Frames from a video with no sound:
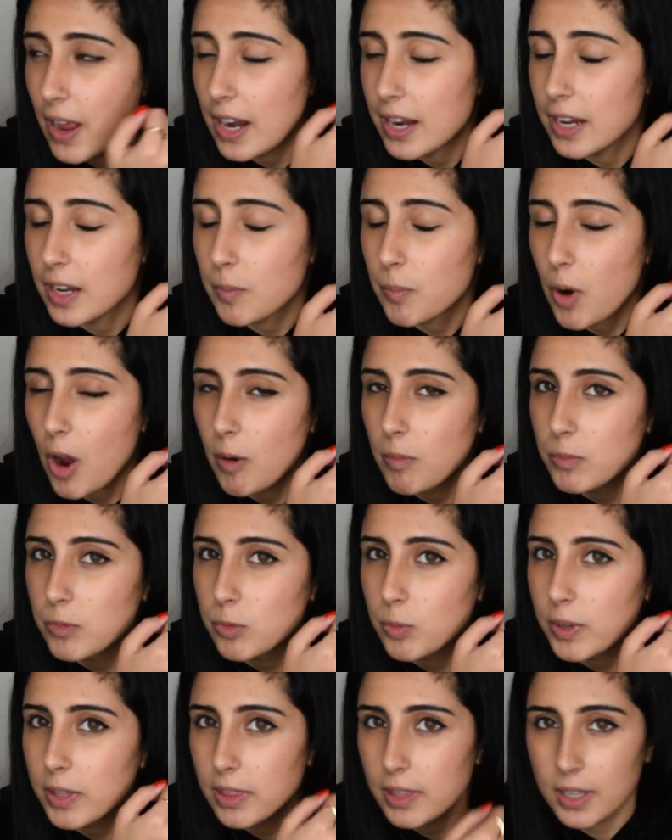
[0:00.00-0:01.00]
had any
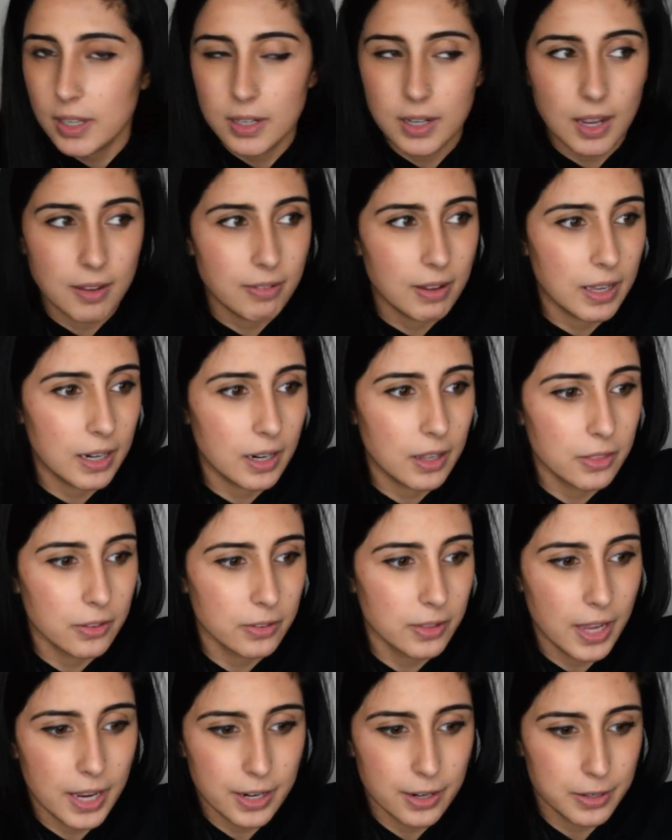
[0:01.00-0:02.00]
problems with it. I've had
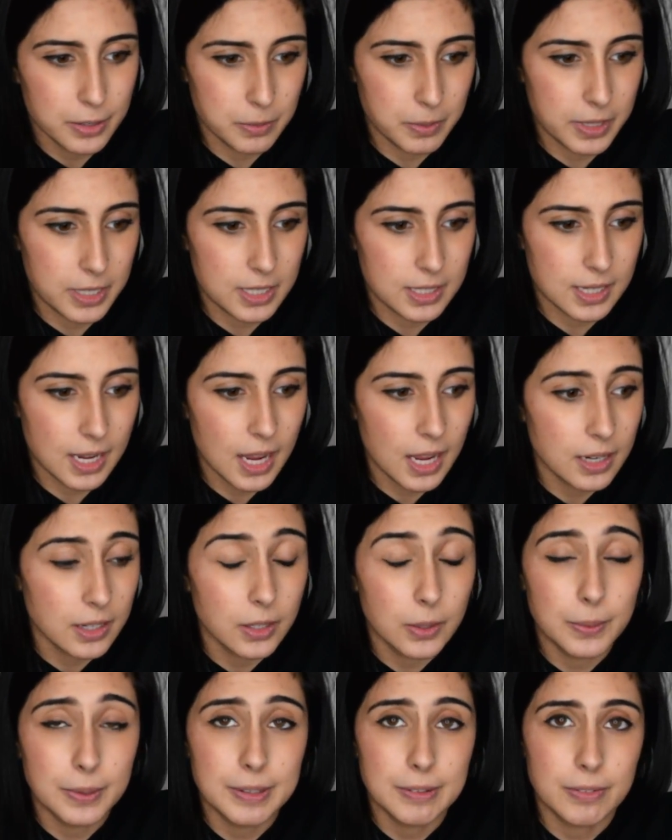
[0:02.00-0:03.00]
other liners where I just can't
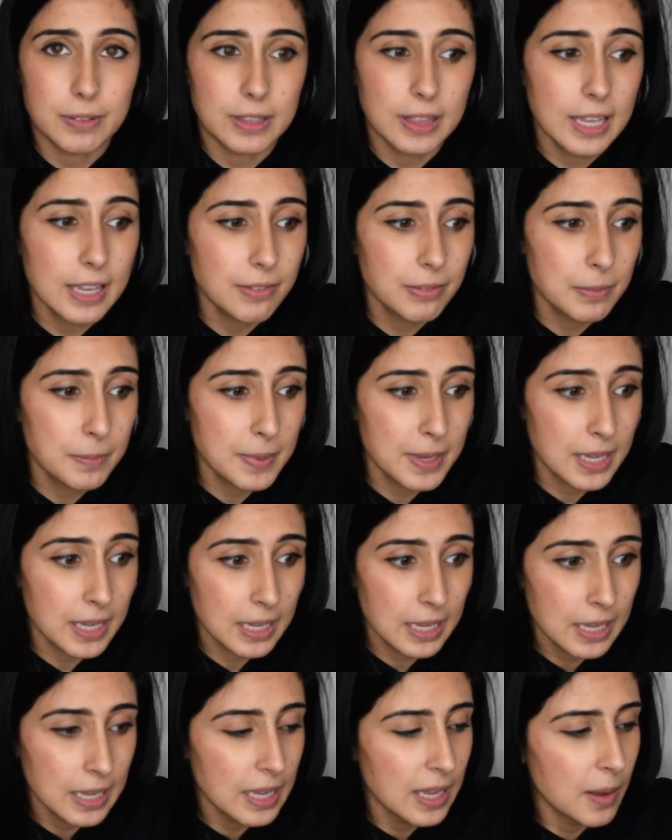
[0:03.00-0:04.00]
do it for the life of
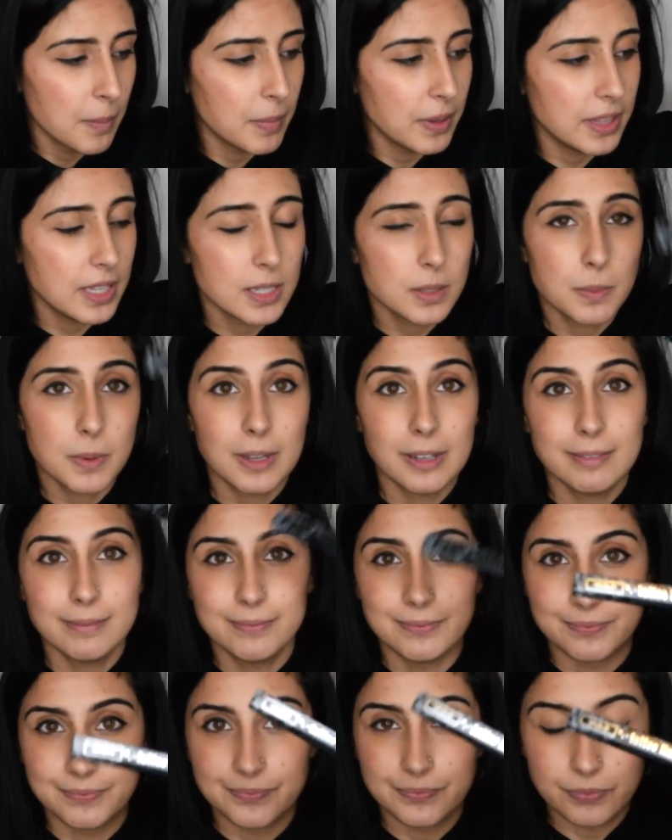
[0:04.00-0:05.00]
me, but this
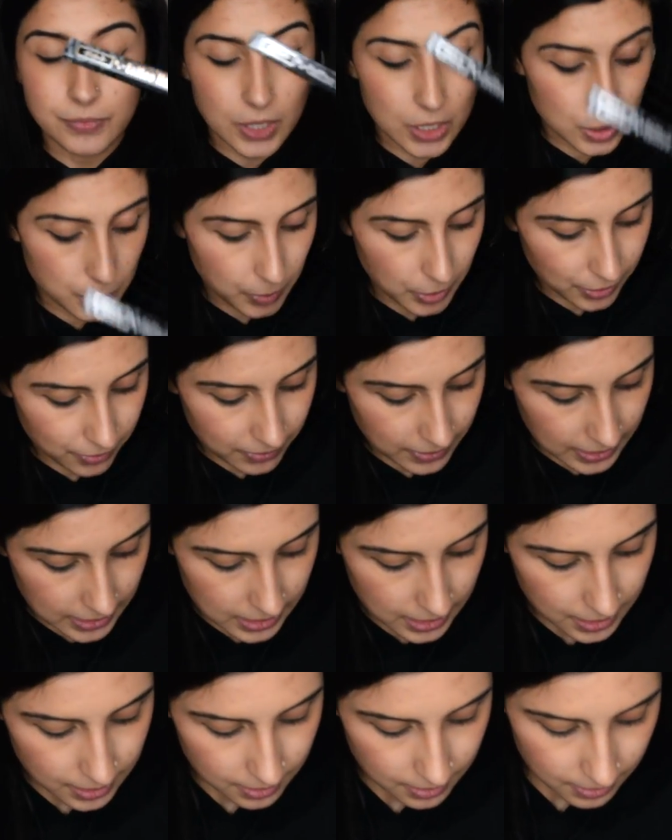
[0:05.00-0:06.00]
one is
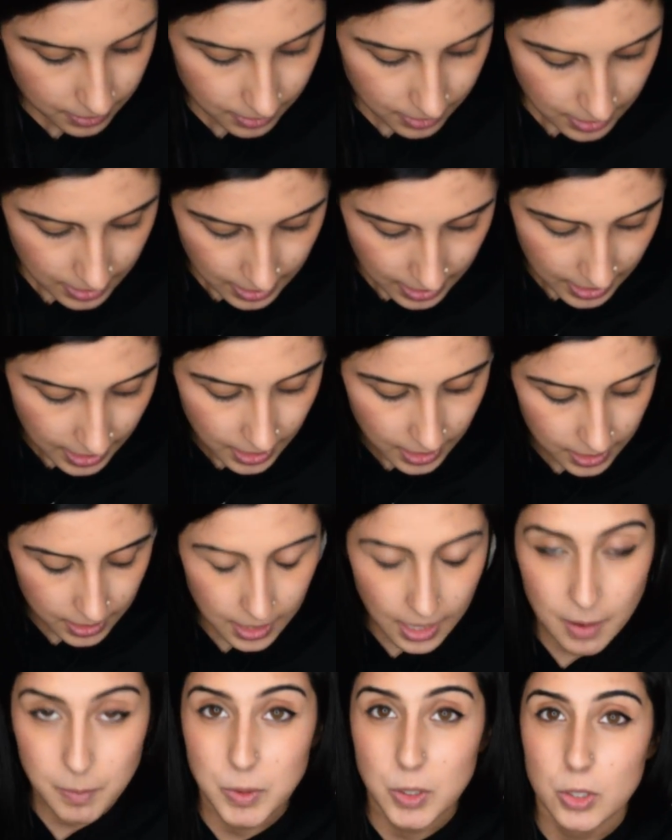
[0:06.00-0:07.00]
perfect and
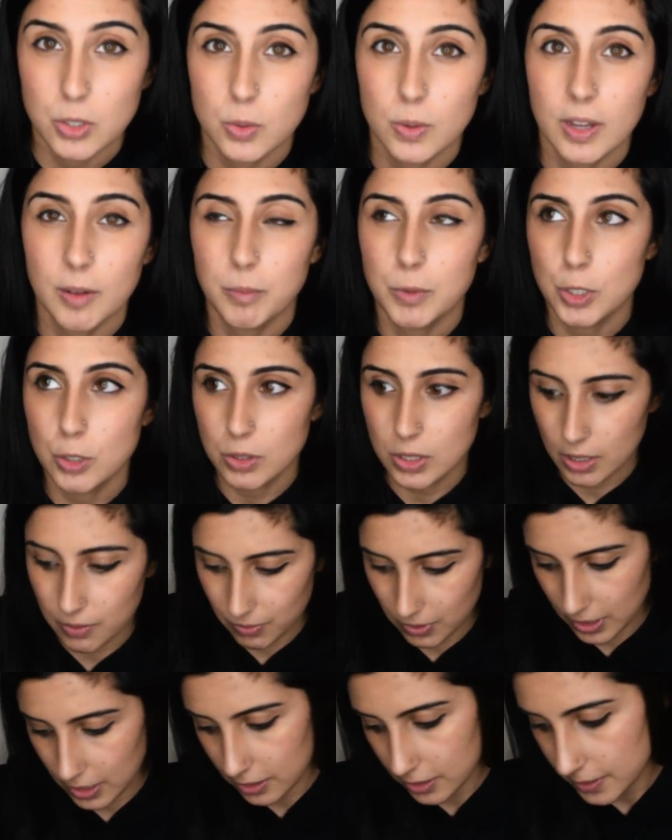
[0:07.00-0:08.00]
I'm used to it. I've been using it
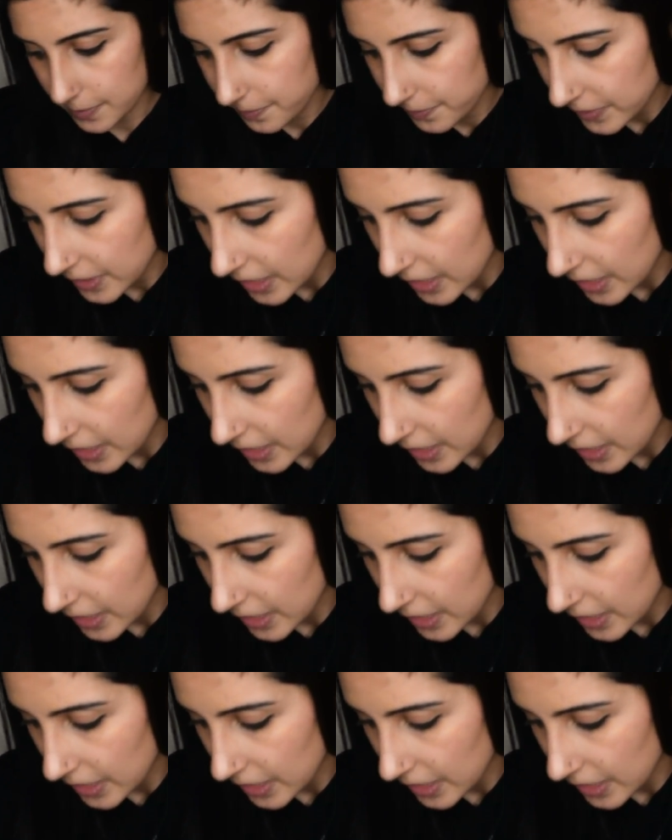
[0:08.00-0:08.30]
for years.